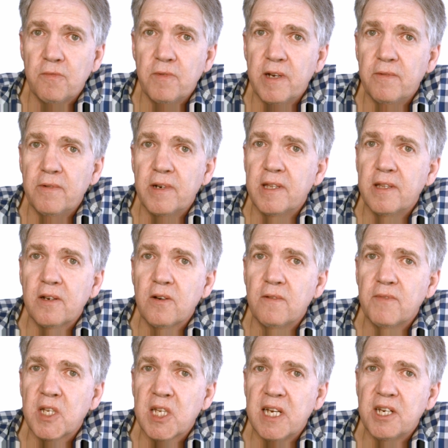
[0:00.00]
a swear word in the
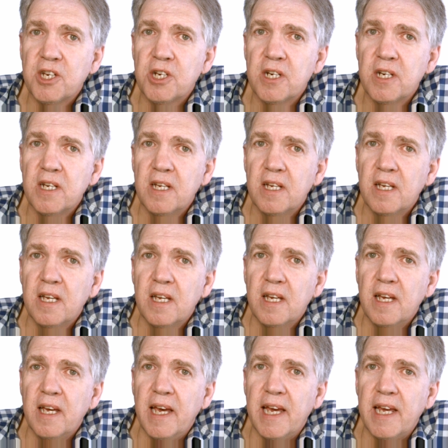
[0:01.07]
conversation,
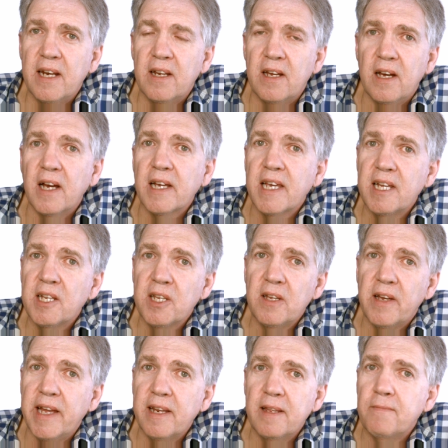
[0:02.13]
and I guess
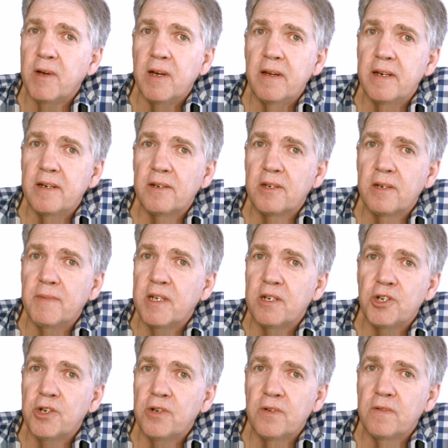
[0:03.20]
I had in mind to be a
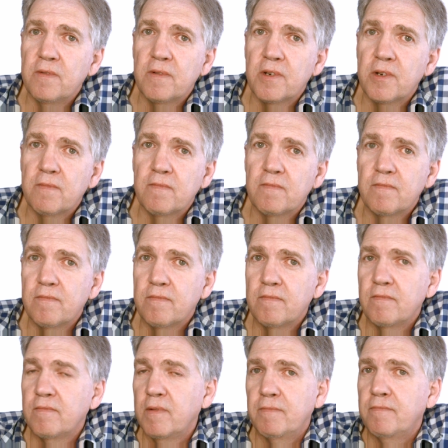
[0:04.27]
Jew,
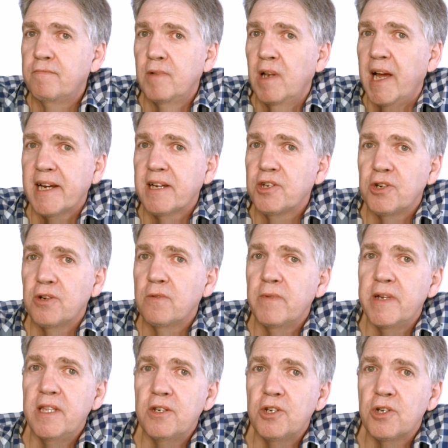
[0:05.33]
like a Jew, to
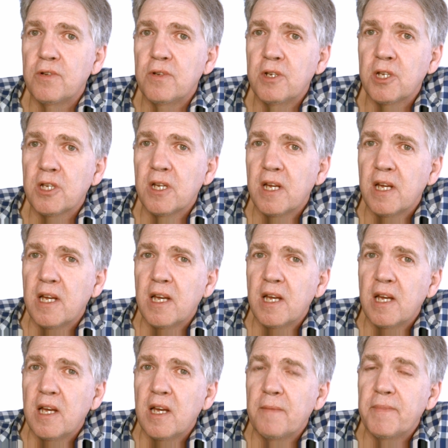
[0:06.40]
win the Jews,
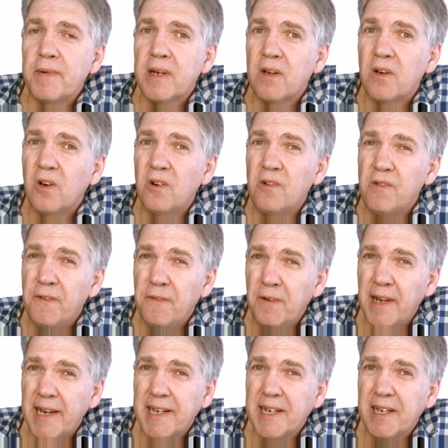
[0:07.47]
but on
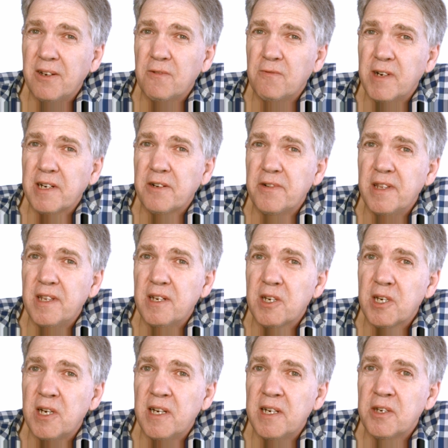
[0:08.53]
reflecting on 1
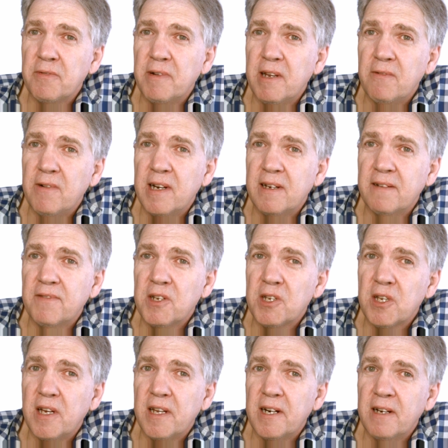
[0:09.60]
Corinthians 9.21, I've
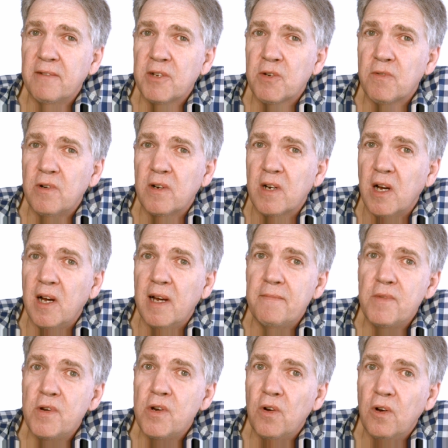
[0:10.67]
decided I was wrong.
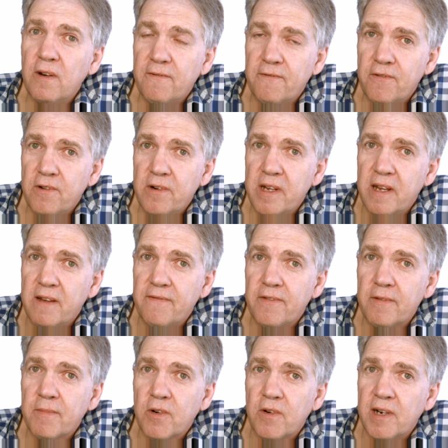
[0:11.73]
I'm not free
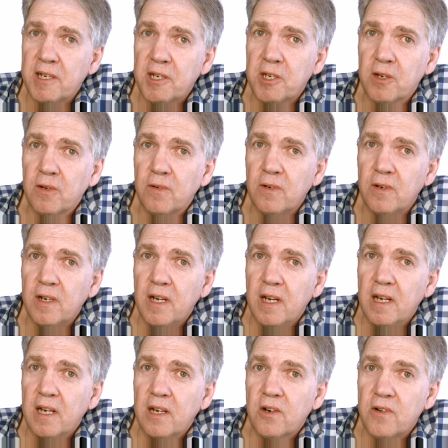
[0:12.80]
from Christ's law.
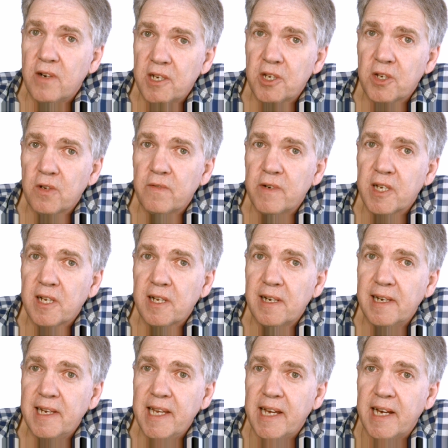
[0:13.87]
Christ's law is
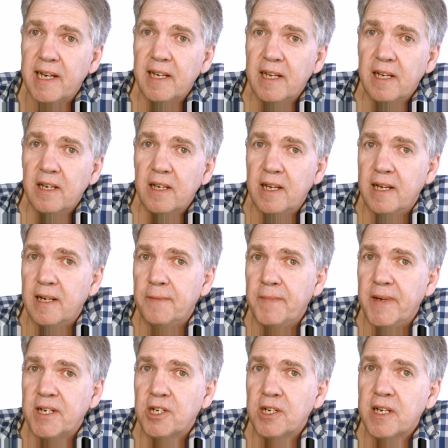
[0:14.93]
clear.
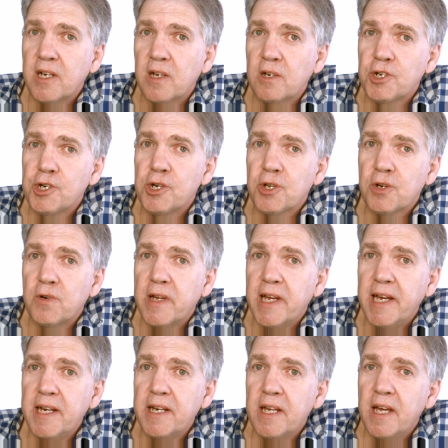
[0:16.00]
Um, actually, Colossians
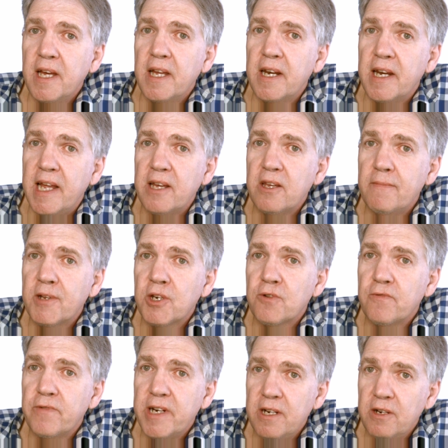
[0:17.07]
3.8, now you must
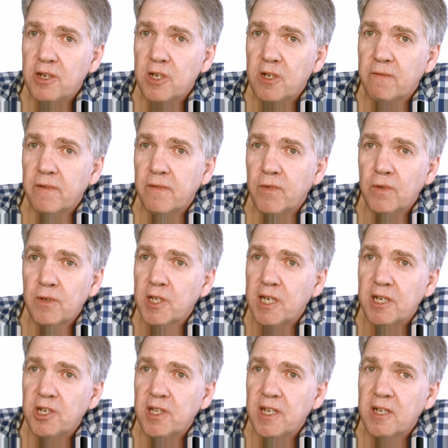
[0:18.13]
rid yourself of all
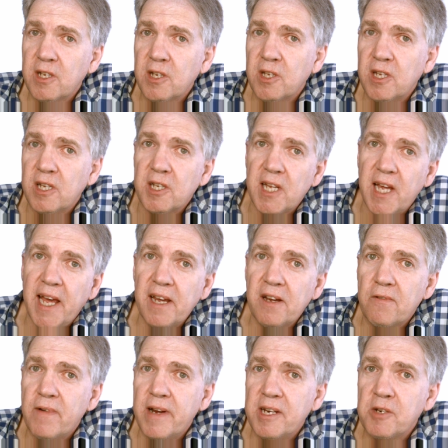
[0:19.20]
such things as these
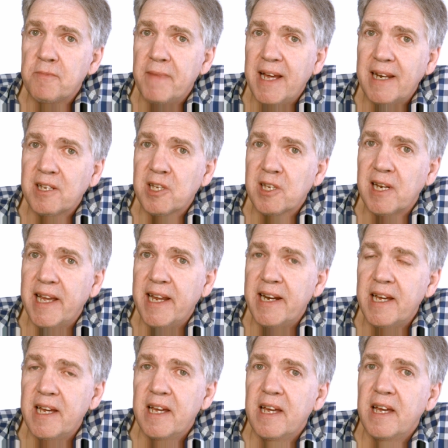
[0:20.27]
anger, rage, malice,
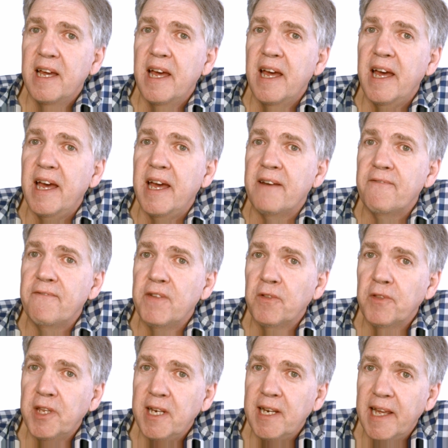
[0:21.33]
slander, and
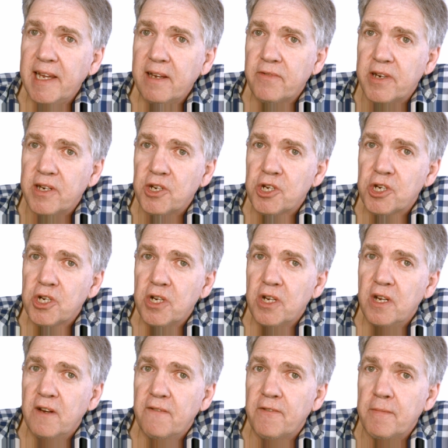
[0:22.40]
filthy language
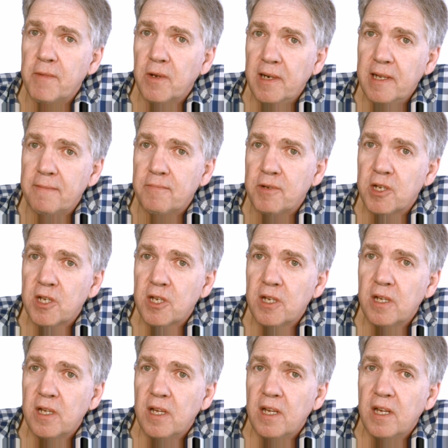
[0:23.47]
from your lips.
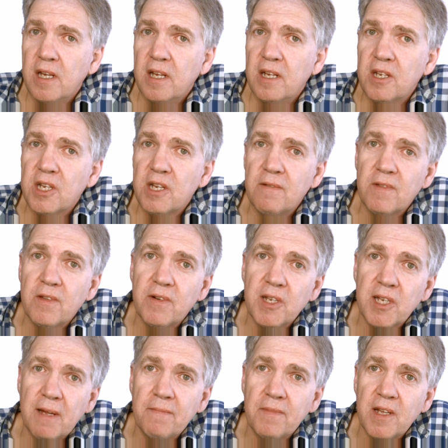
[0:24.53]
So there are
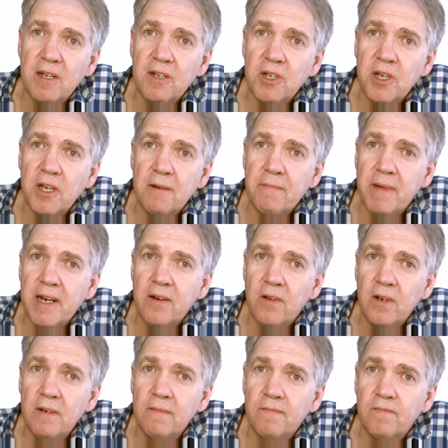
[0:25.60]
some things you can bend
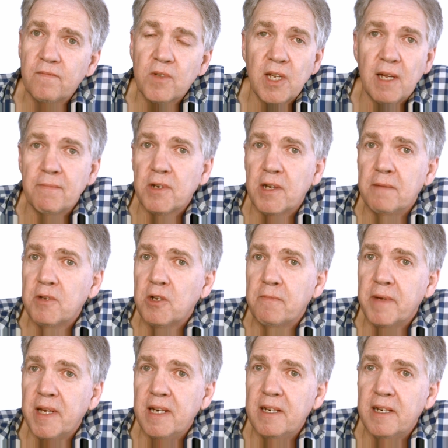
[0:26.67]
on. Sometimes I'll
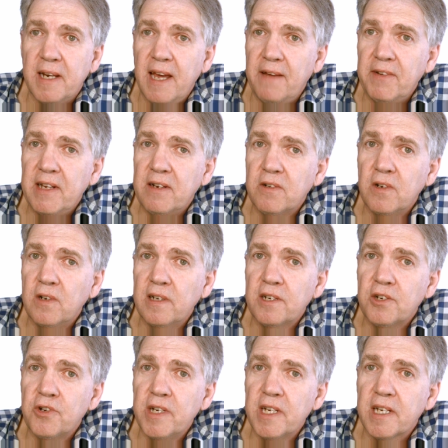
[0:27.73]
bend and have an
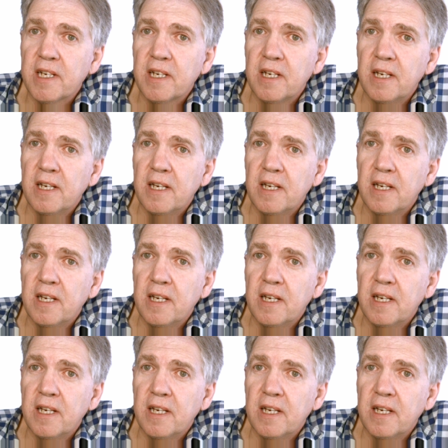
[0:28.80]
alcoholic drink.